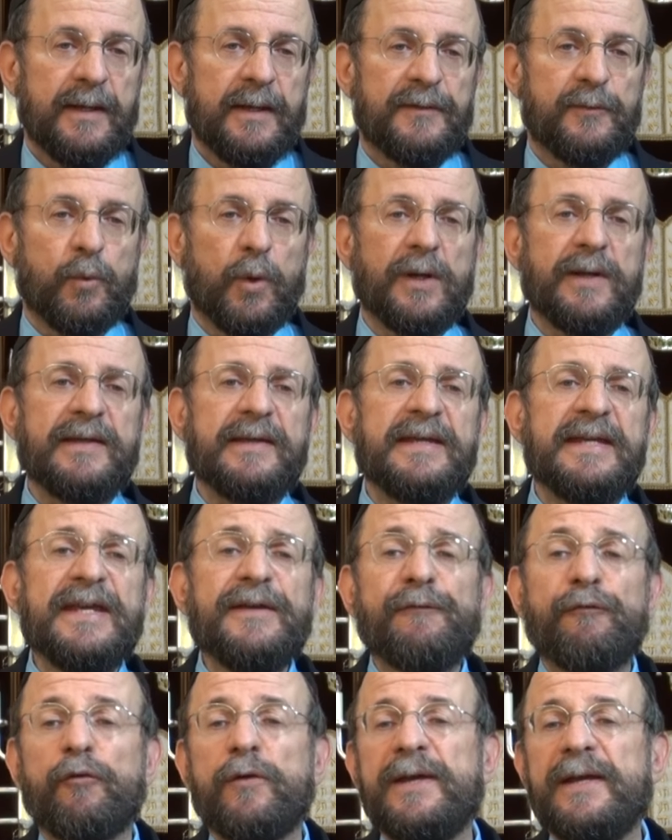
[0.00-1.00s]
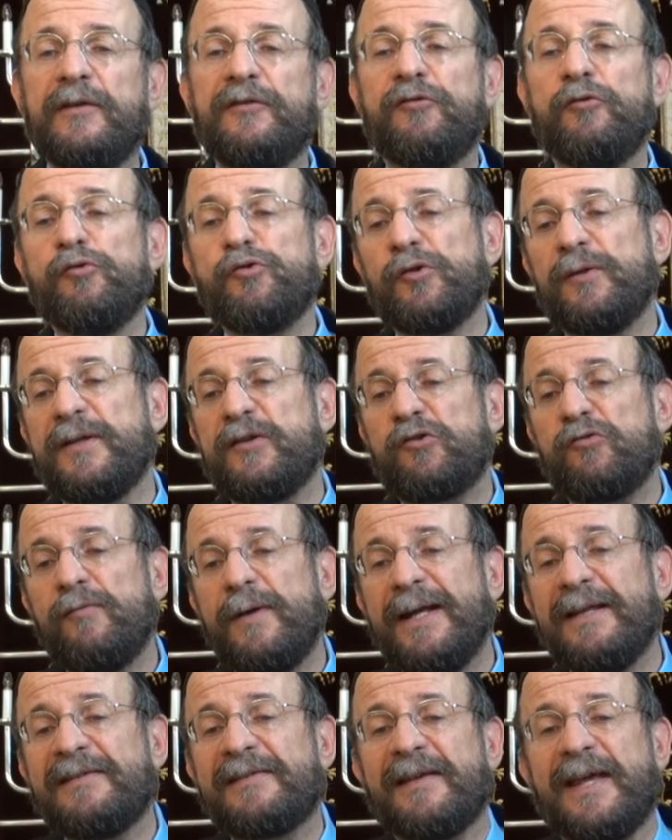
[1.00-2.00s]
The word Ivri is usually
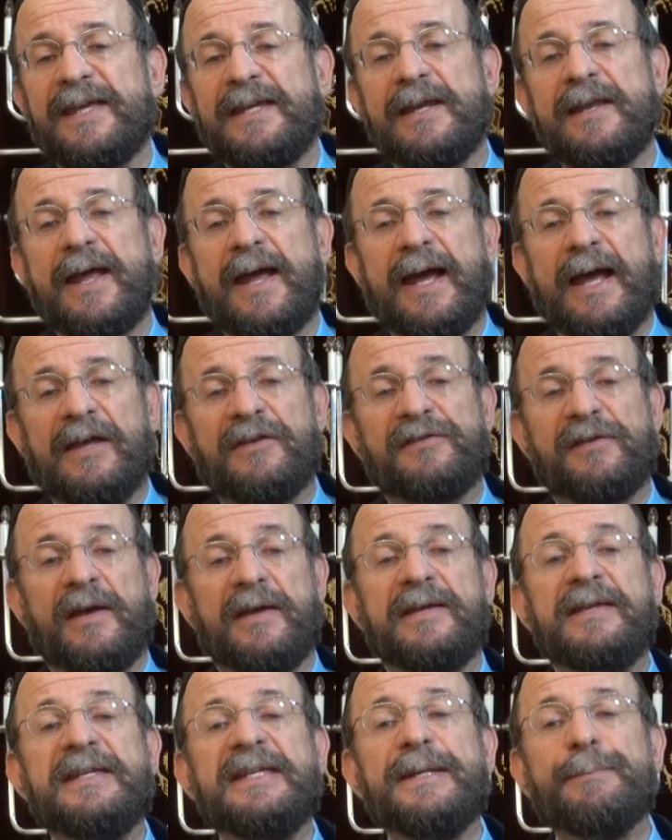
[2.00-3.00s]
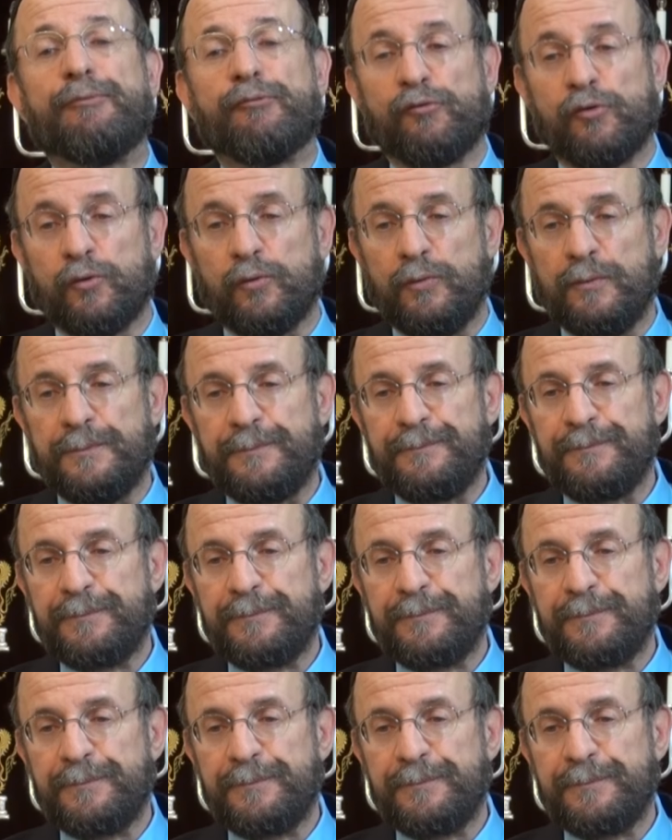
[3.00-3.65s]
translated as a Hebrew.